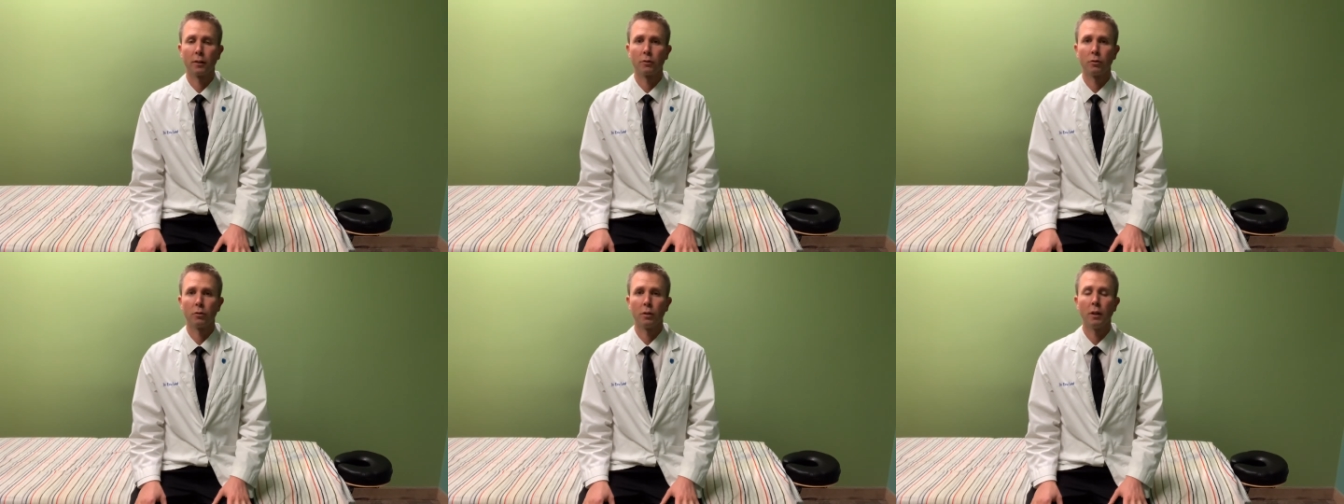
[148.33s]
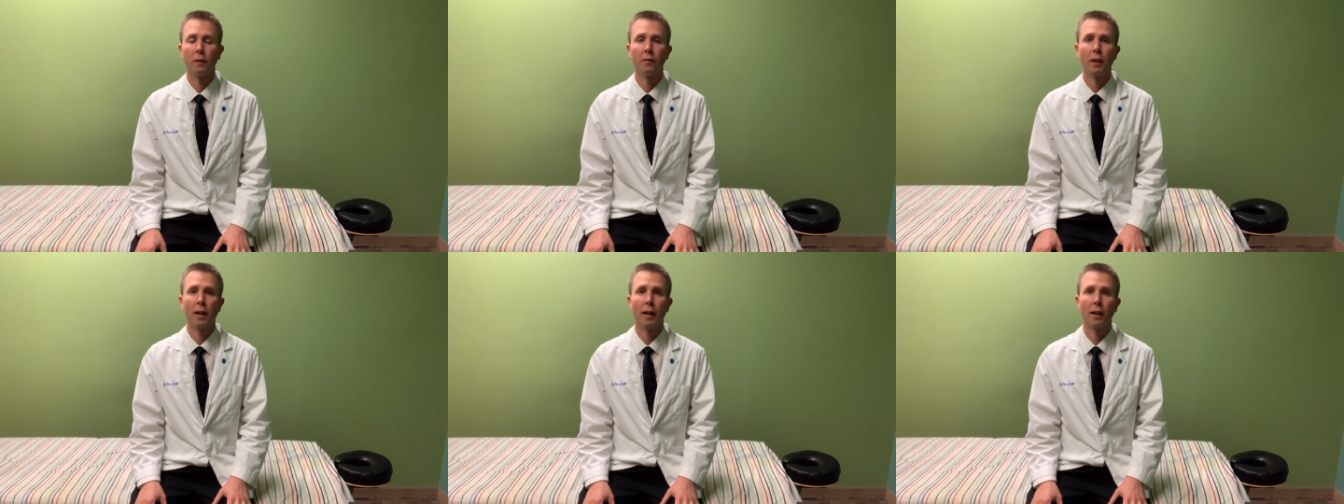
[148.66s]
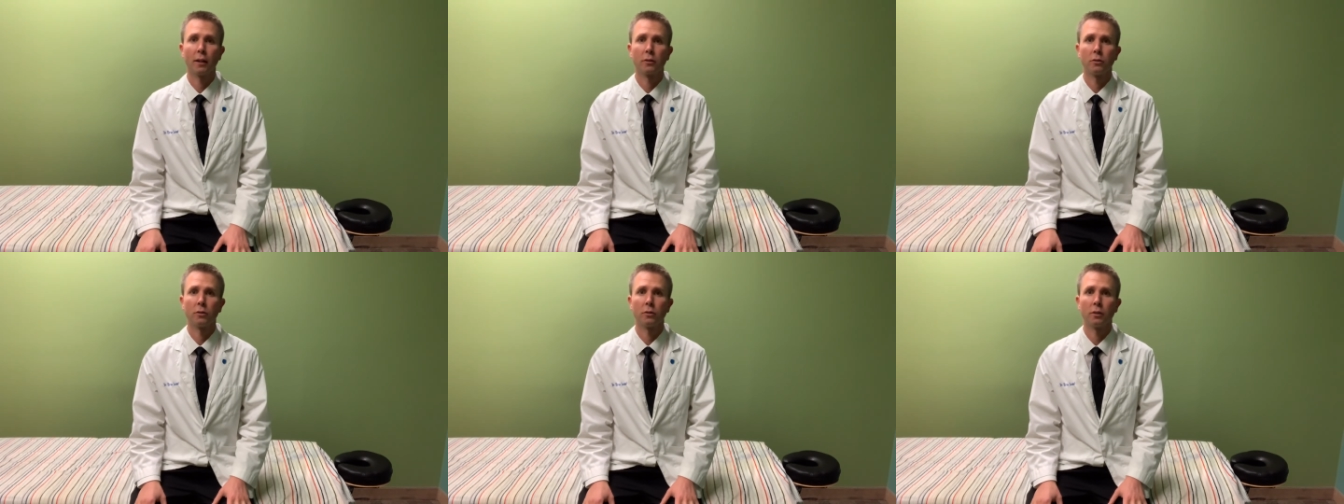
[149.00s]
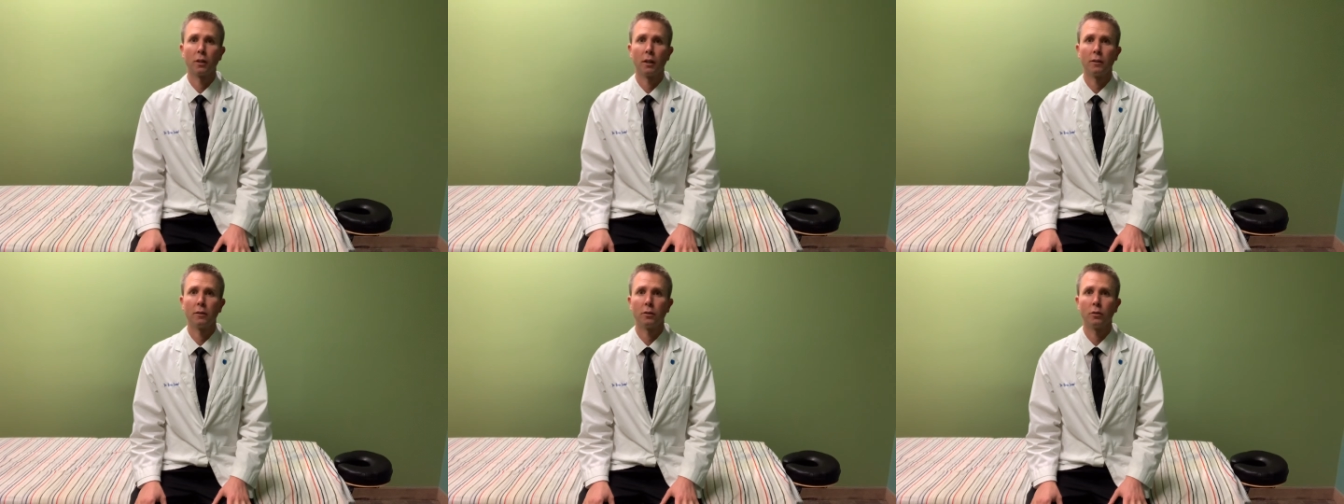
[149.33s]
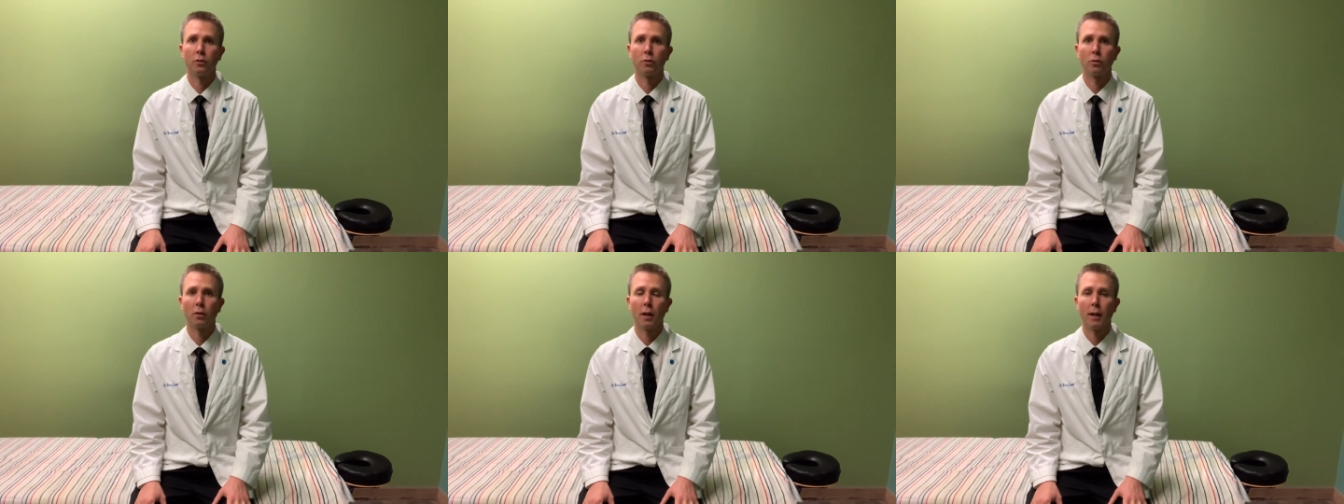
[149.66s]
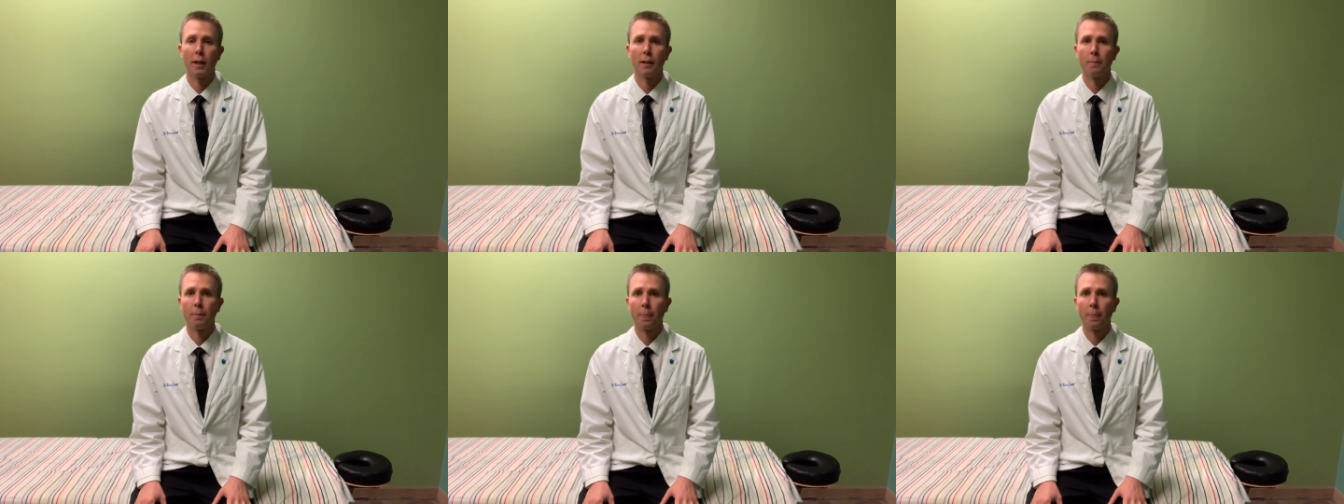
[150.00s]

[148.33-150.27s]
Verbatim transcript: So give that exercise a try.